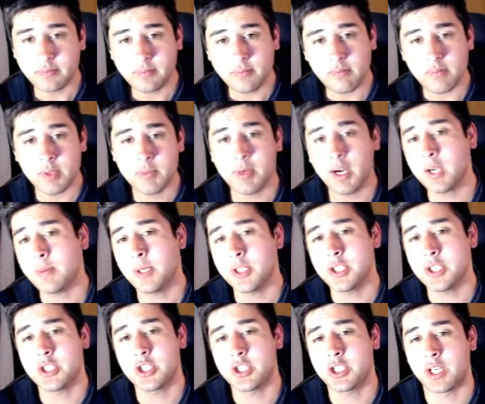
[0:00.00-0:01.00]
Mach Punch
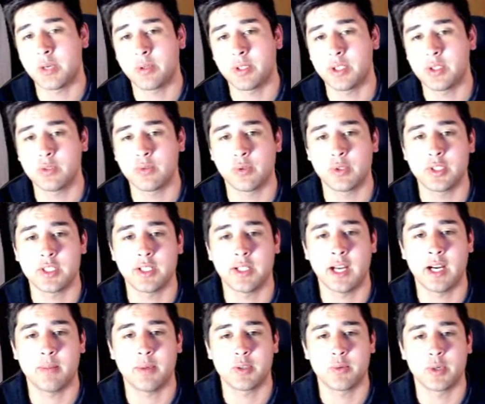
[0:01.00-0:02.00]
is just generally useful. We've seen
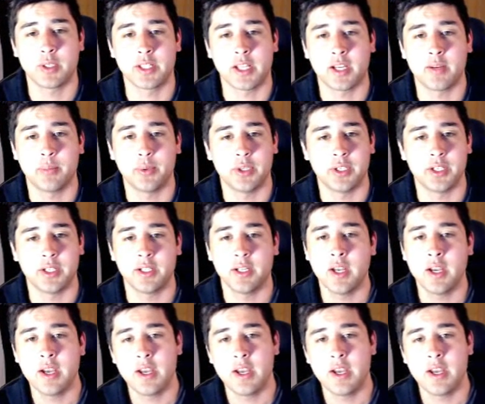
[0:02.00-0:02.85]
how much work they can put in,